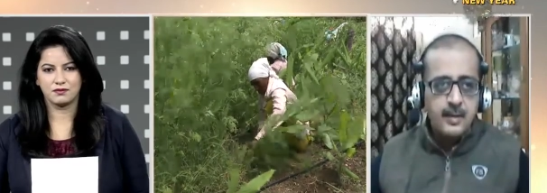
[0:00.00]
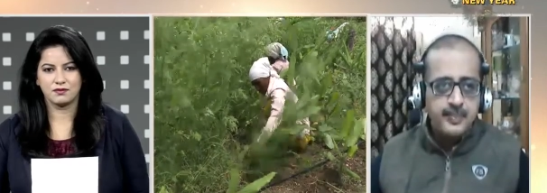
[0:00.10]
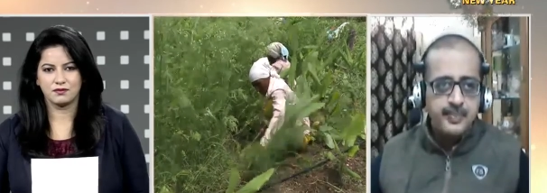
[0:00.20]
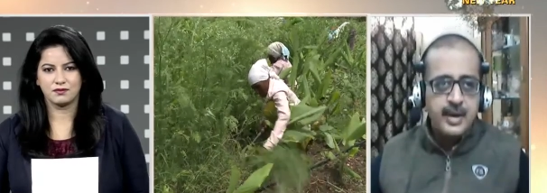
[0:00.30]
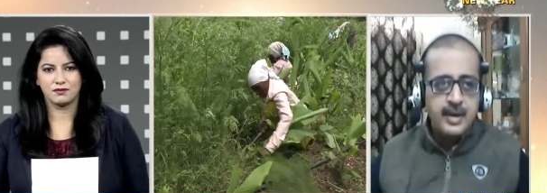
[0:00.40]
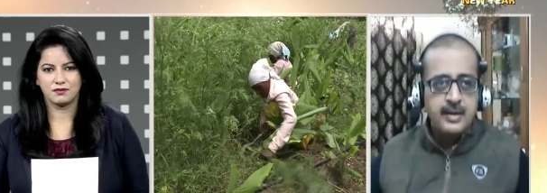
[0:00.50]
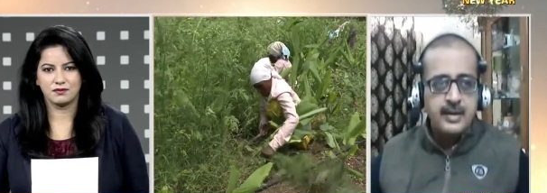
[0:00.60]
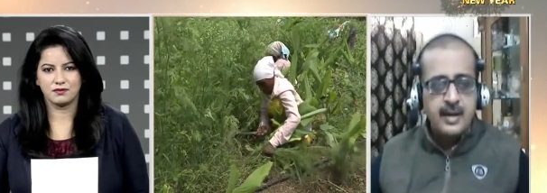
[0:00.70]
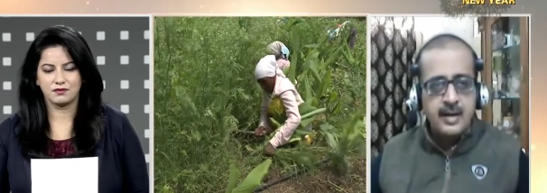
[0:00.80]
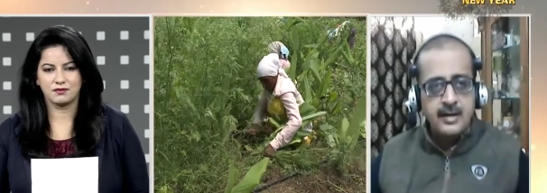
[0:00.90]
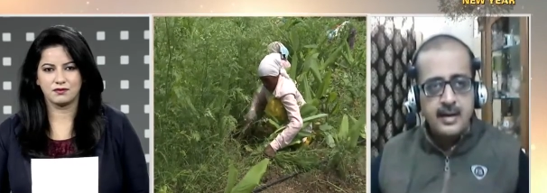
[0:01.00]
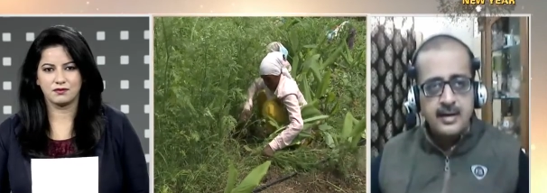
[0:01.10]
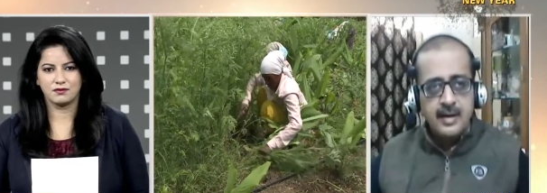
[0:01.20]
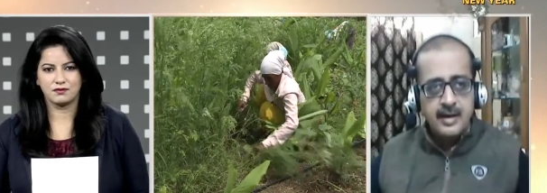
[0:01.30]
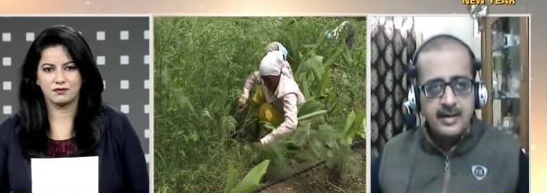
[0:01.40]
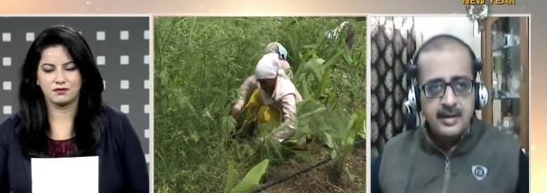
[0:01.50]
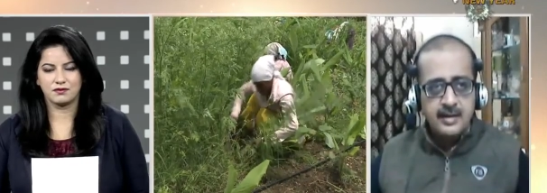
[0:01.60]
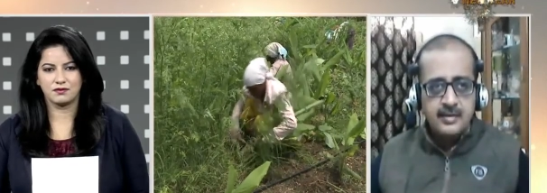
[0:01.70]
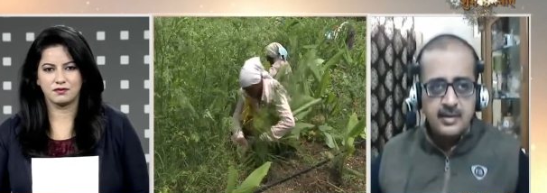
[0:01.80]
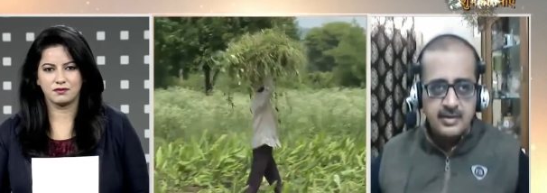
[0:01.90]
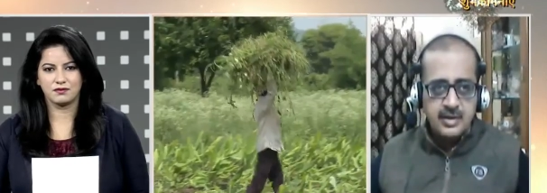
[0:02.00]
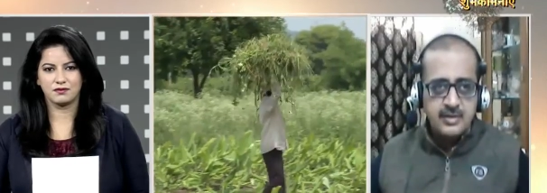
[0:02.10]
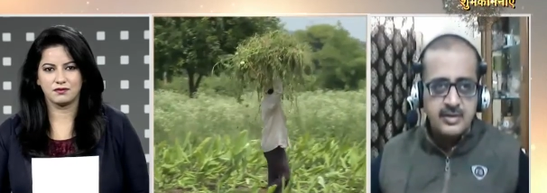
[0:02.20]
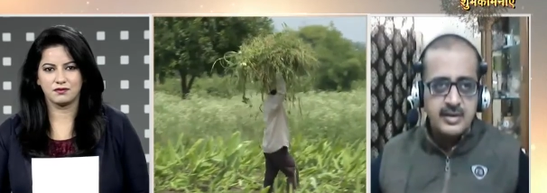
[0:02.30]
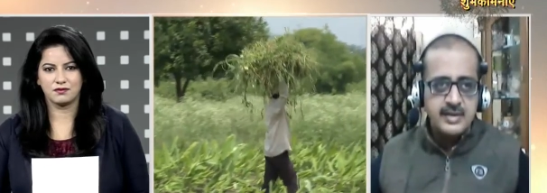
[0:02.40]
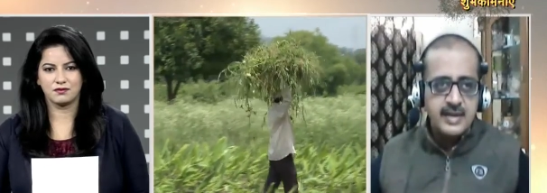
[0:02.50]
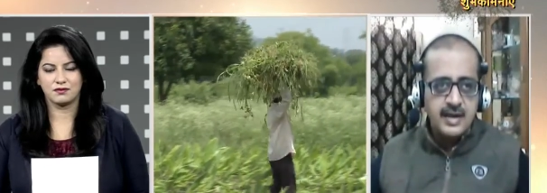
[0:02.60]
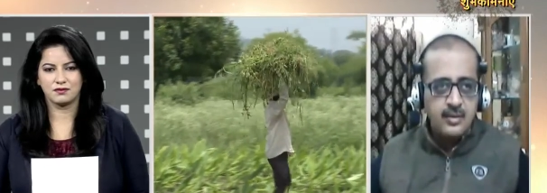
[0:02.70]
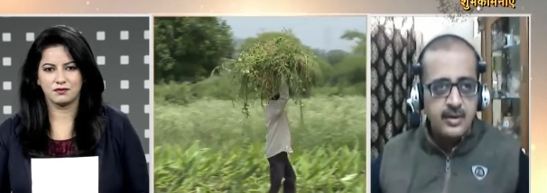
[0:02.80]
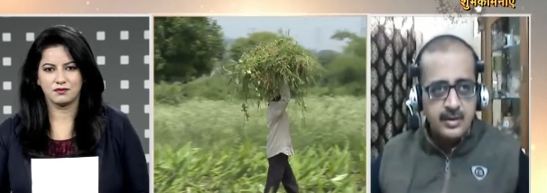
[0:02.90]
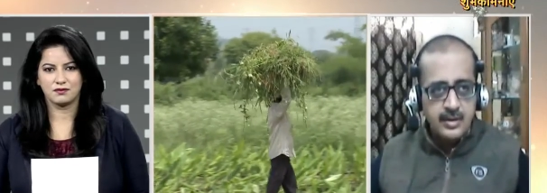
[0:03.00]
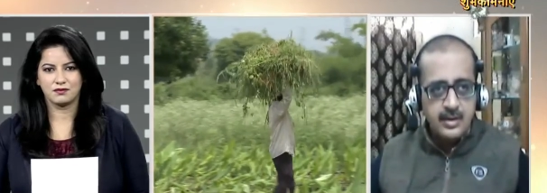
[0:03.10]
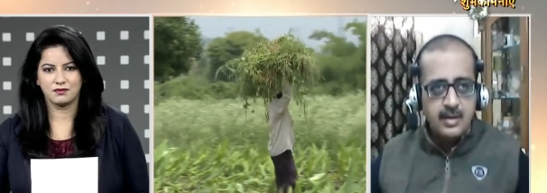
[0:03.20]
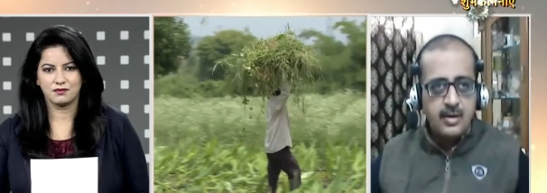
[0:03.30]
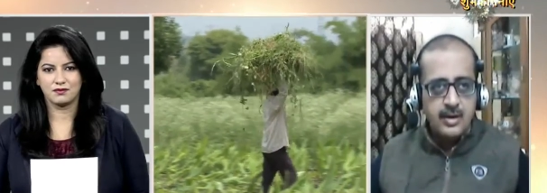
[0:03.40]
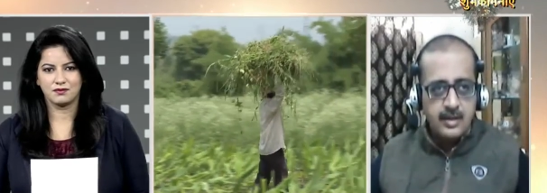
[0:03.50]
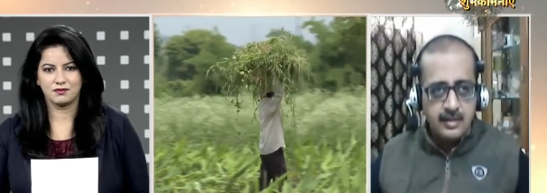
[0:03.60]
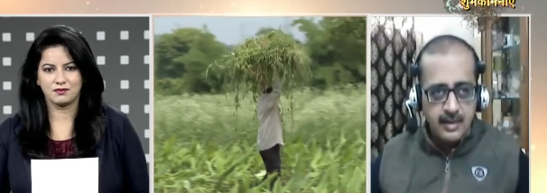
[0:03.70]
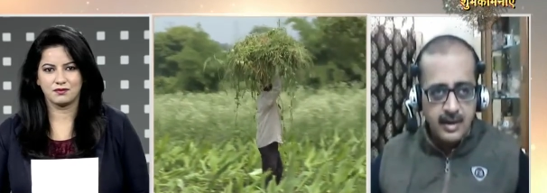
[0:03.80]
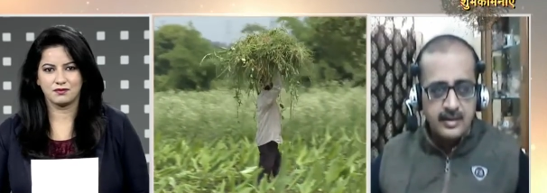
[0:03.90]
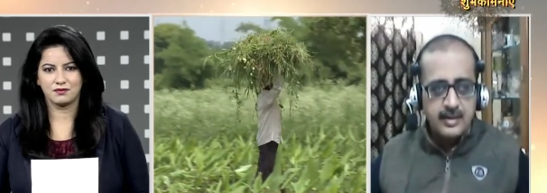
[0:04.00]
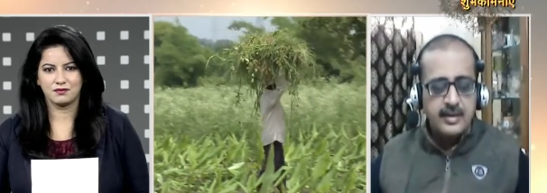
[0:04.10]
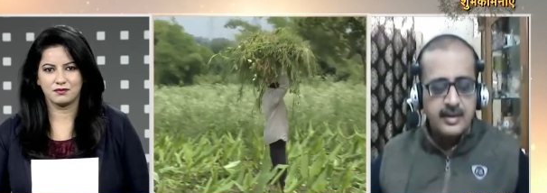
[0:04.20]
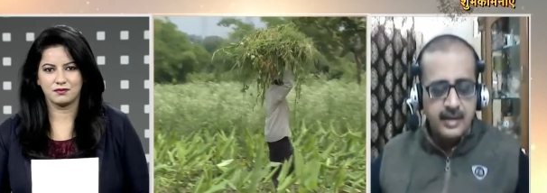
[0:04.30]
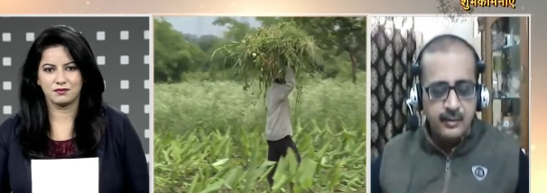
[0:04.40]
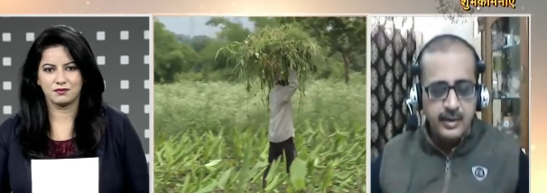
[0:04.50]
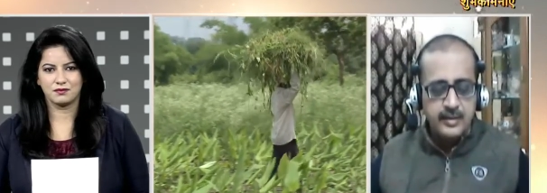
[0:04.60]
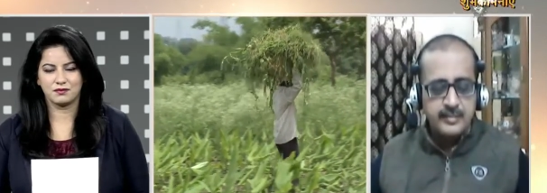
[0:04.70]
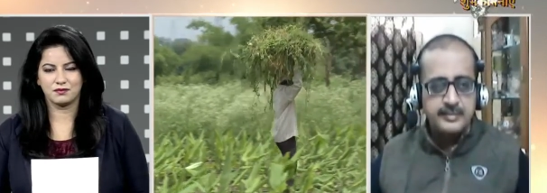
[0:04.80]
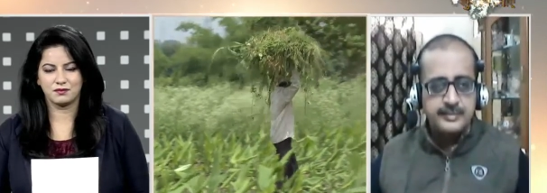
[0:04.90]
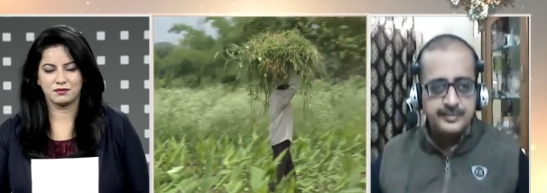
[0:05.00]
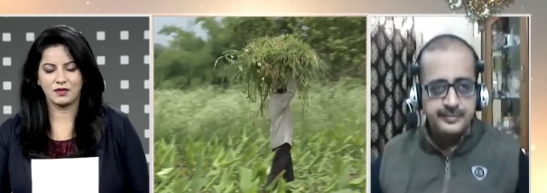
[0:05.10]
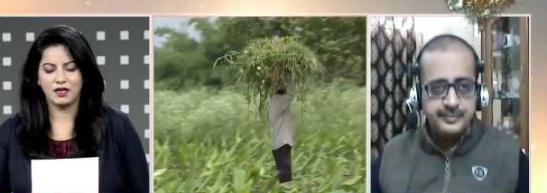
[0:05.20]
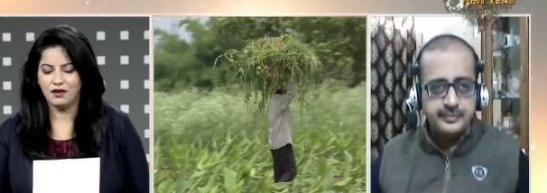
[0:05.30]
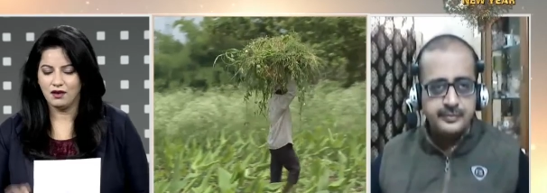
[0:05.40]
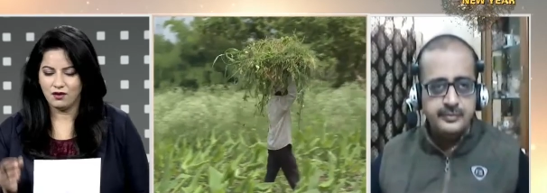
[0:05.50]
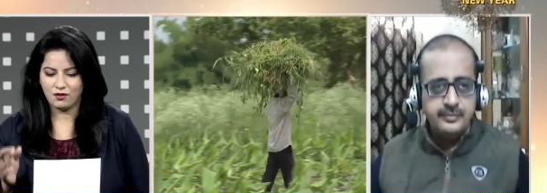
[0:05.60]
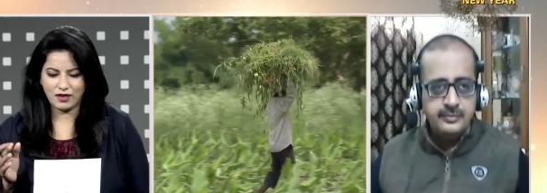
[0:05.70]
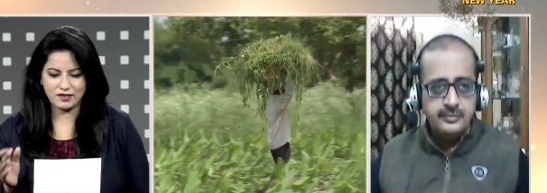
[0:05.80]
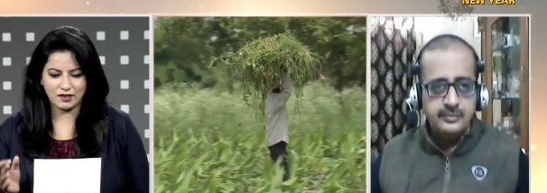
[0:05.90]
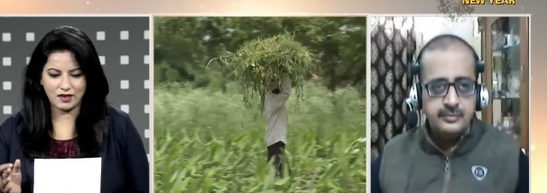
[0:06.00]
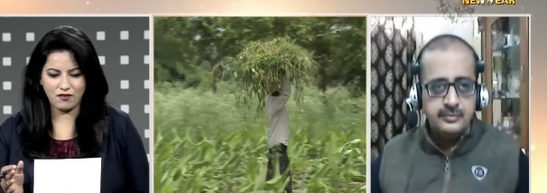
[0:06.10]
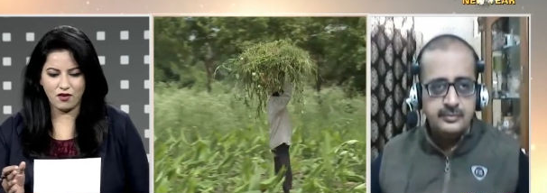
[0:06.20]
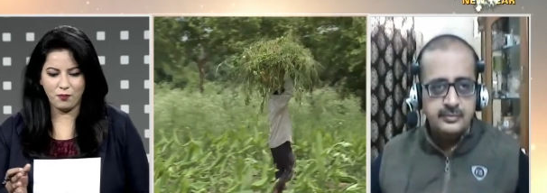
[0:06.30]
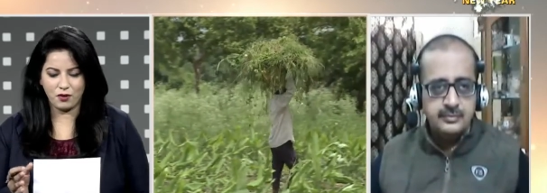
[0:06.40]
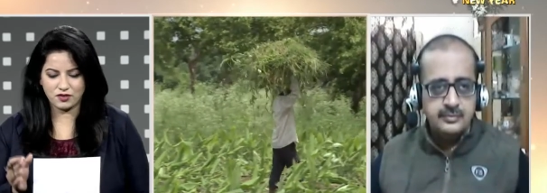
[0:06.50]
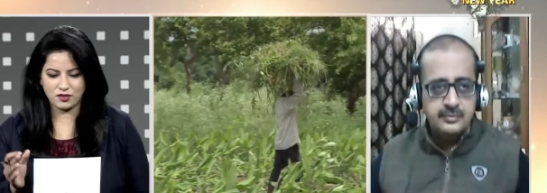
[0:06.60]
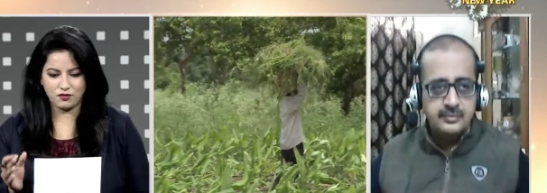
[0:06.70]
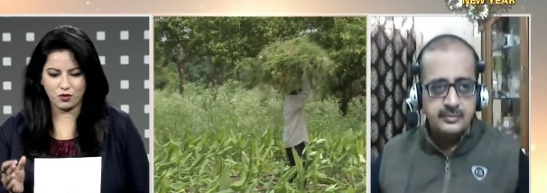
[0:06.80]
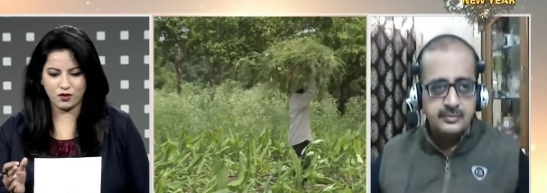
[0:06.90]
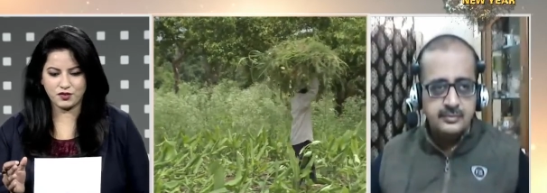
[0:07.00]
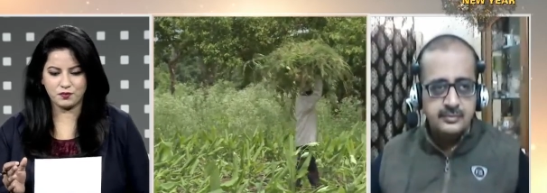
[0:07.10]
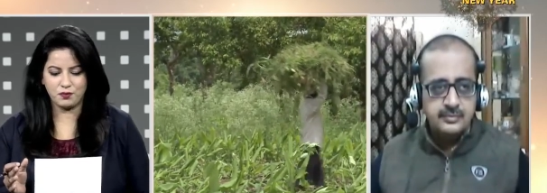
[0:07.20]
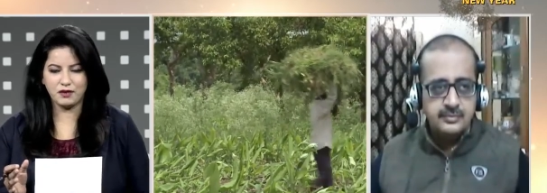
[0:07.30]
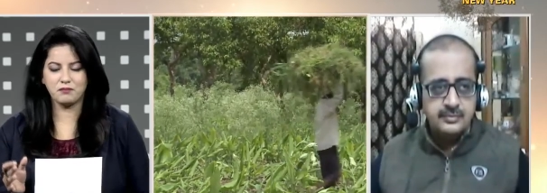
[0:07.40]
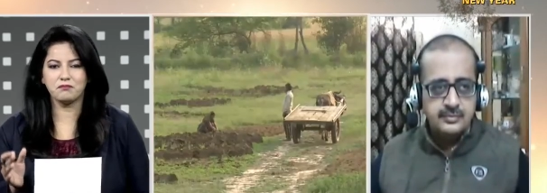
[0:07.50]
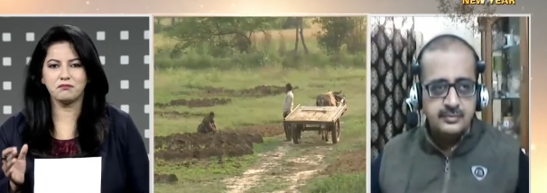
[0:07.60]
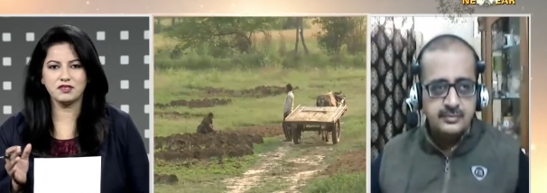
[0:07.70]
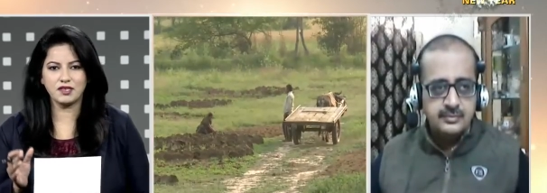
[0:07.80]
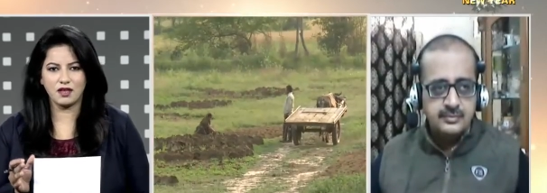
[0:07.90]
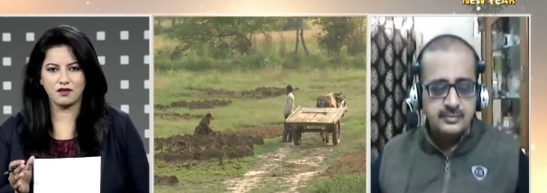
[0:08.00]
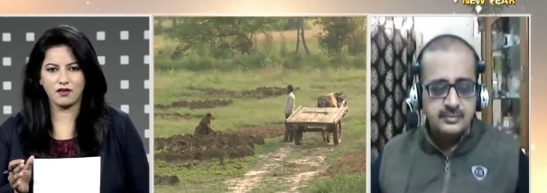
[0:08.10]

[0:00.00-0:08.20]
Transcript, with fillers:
Speaker 1: you know and and and I think the solution is around the corner. I think the new year.
Speaker 2: Right, sir. There were positive talks, but Mr.